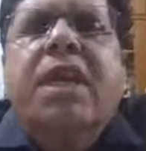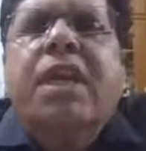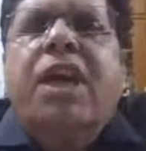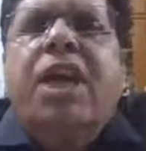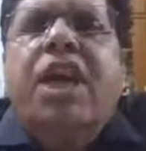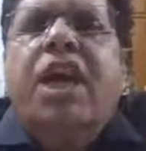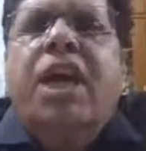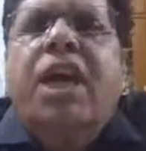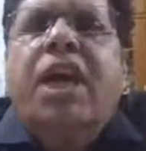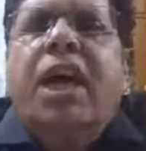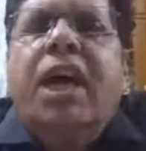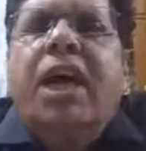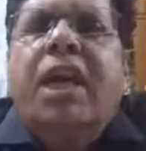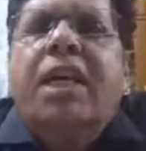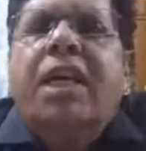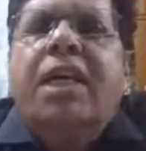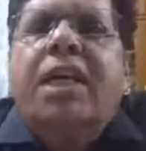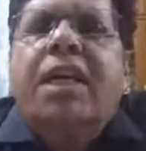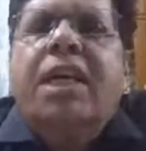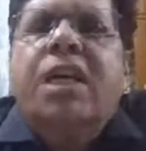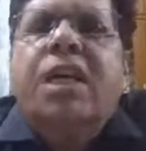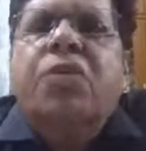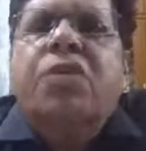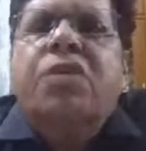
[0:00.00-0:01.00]
I'll
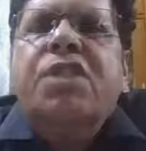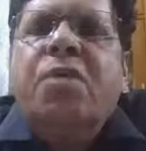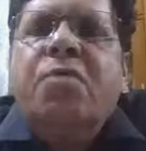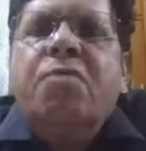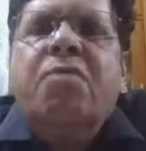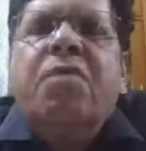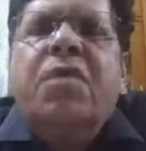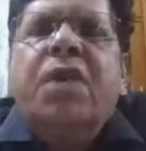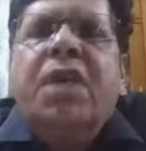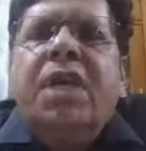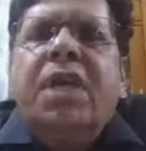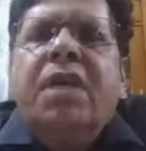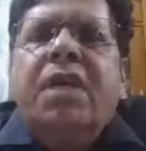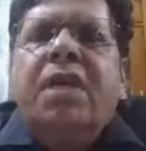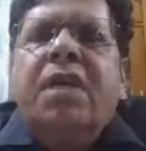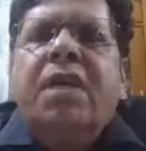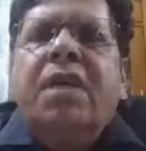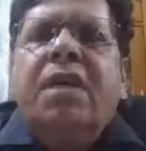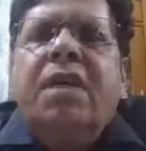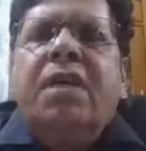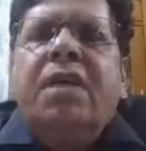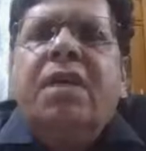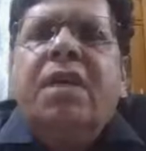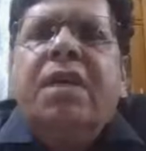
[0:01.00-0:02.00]
give some
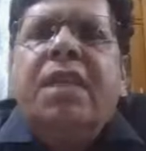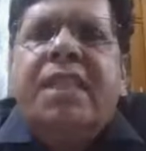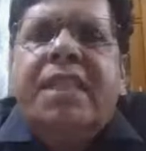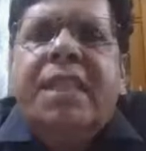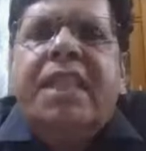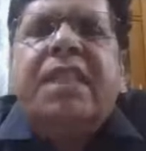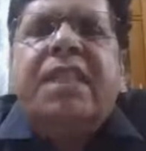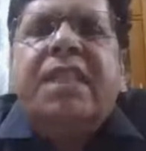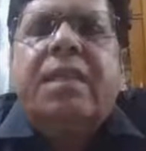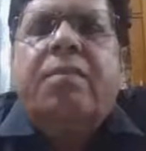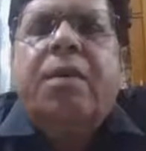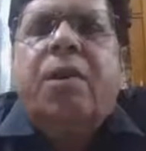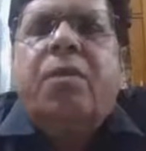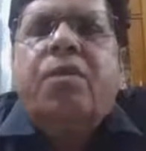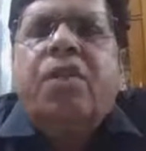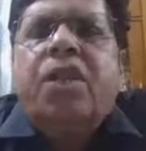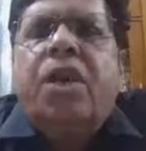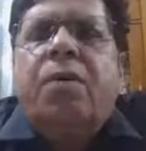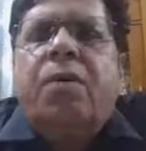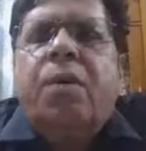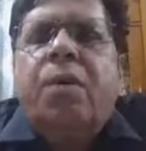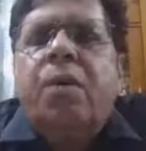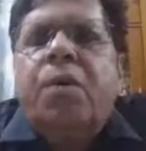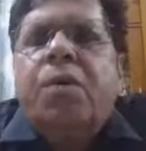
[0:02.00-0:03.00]
results about the
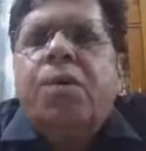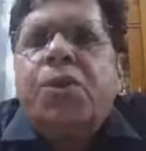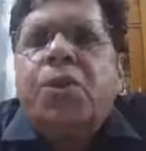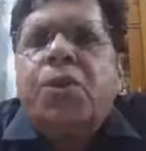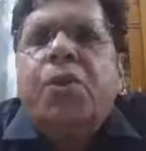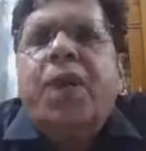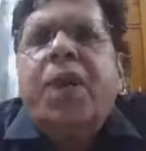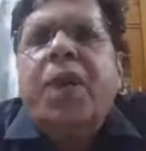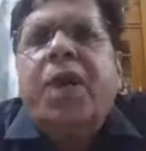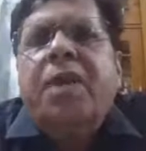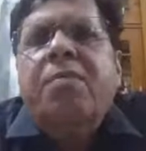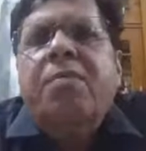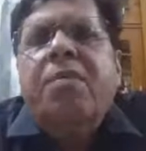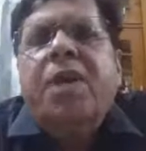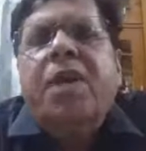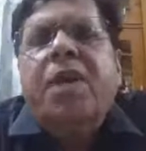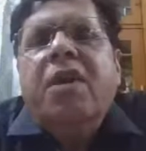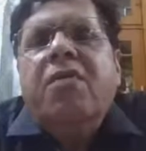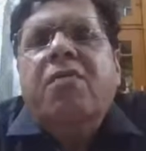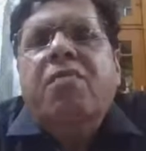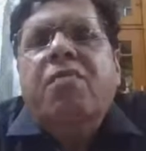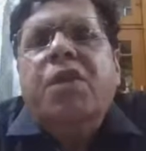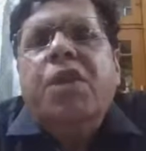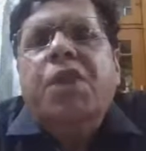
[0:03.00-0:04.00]
ammonium.
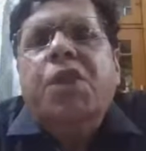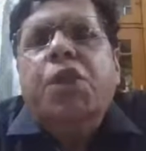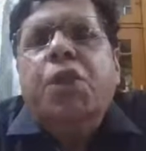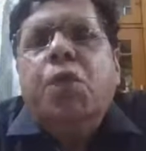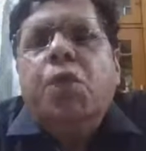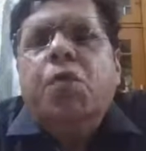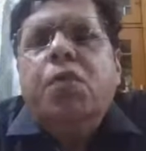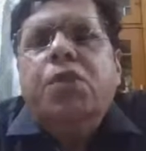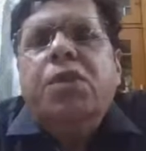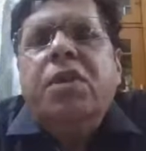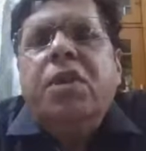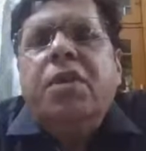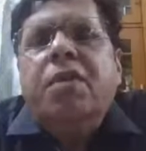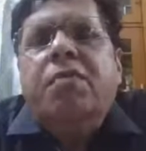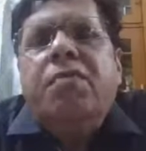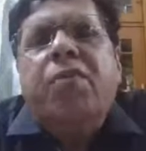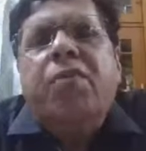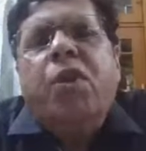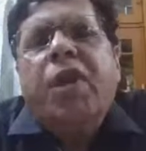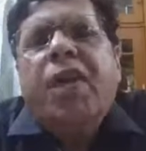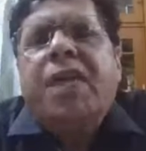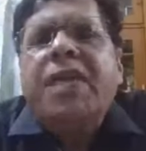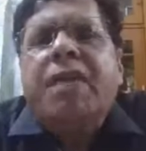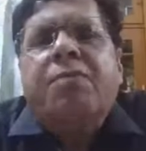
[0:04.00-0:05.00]
We use,
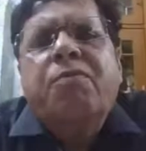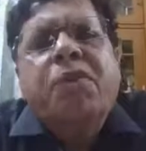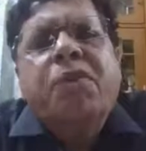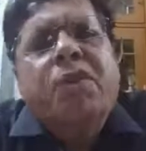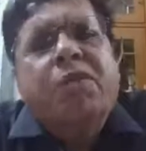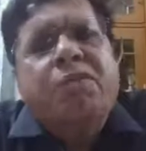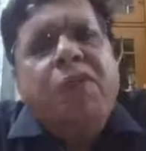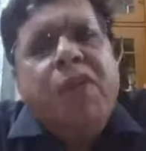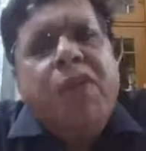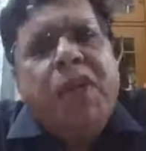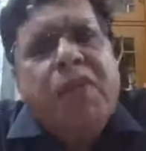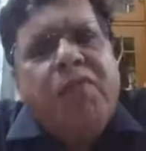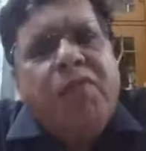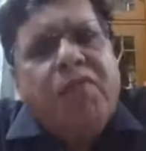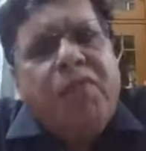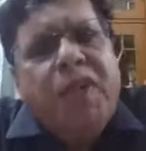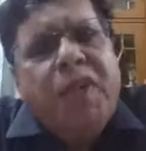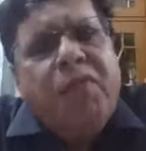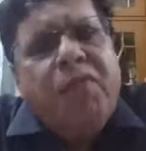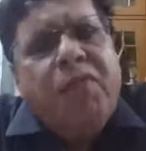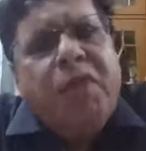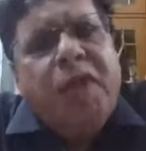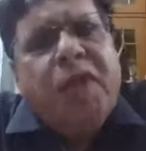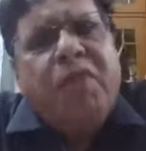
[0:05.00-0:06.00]
for example,
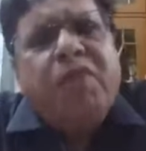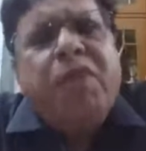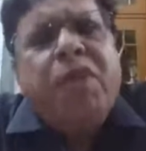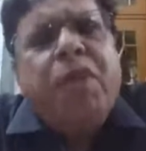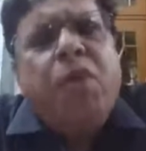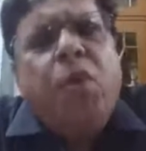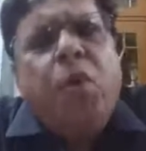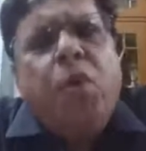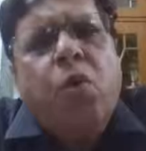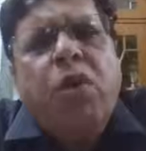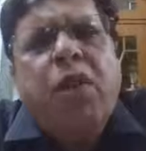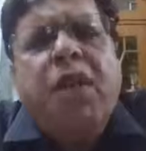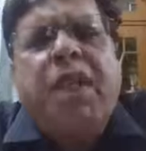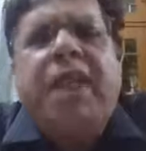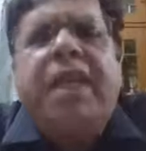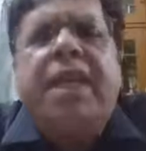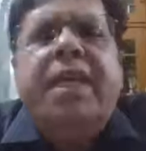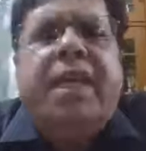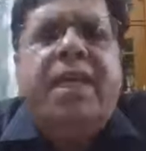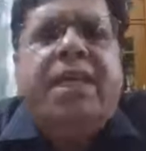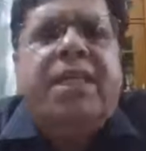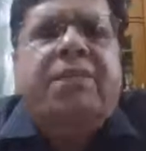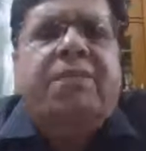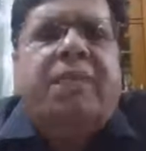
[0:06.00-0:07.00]
we work with all the
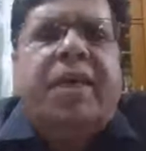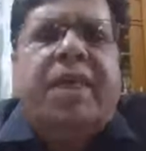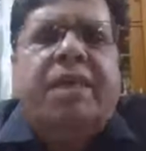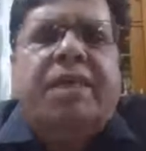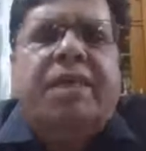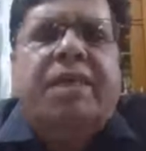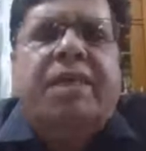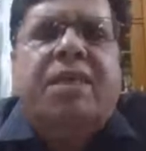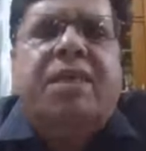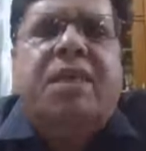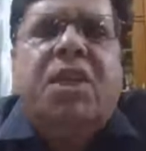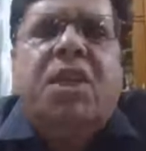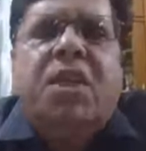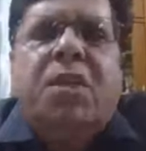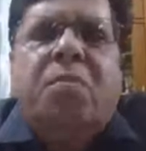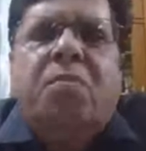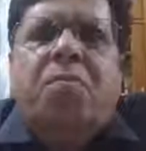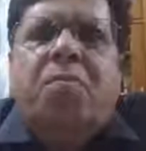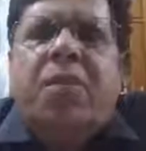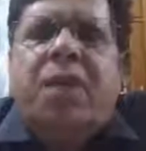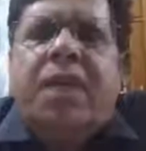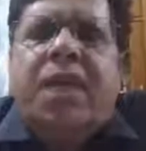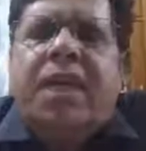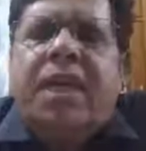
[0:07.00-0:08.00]
Indian spices,
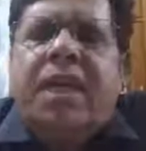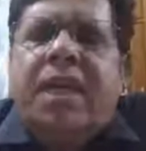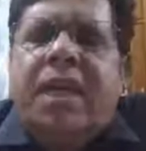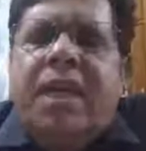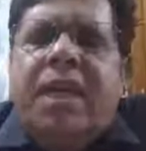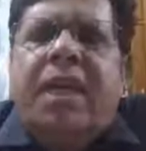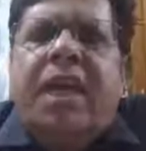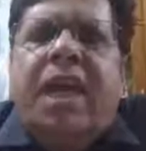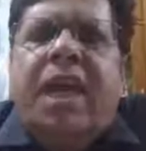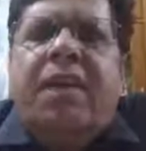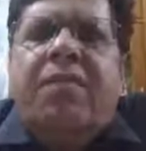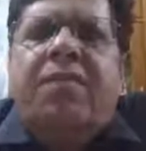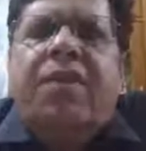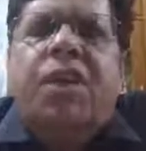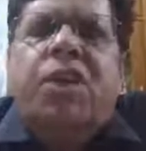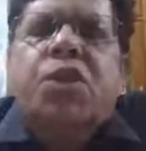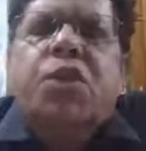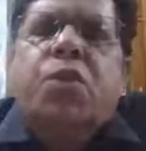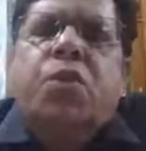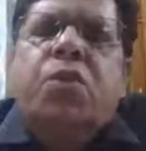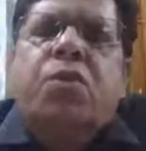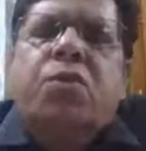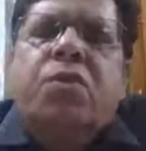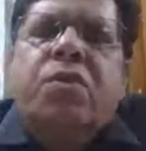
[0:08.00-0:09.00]
but here I will
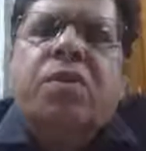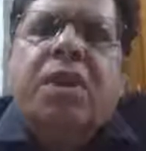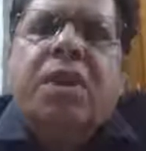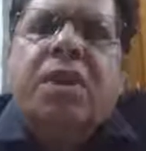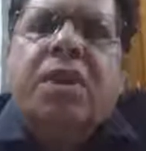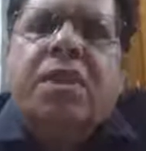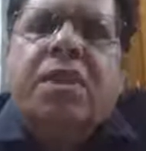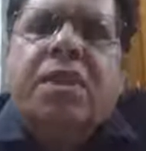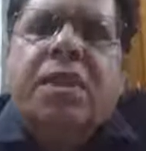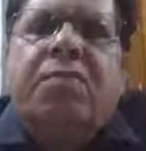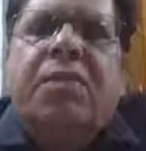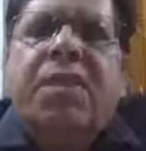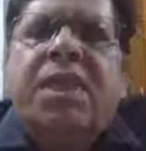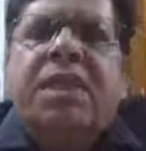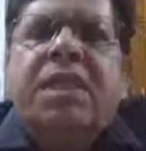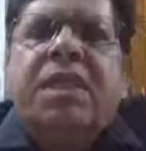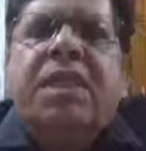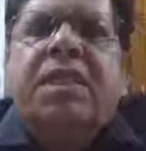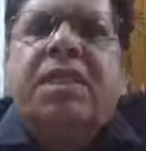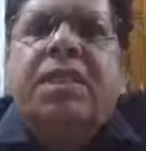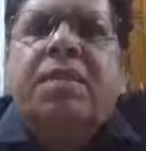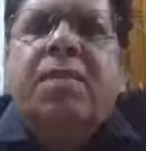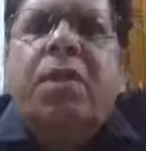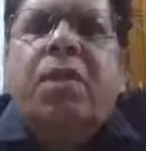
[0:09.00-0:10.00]
show some
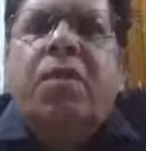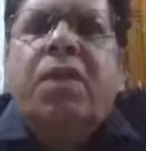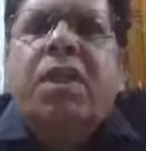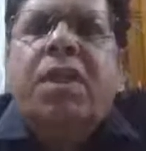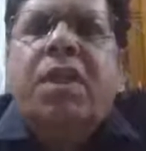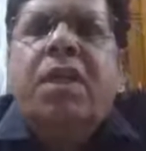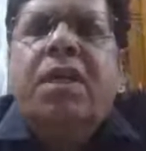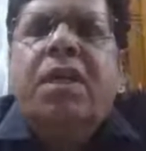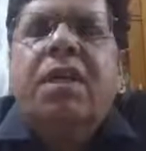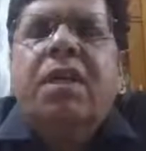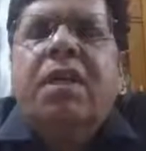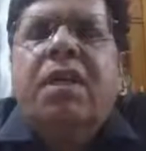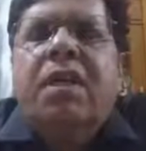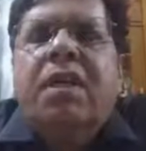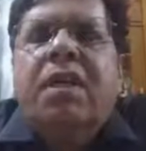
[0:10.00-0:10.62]
results about the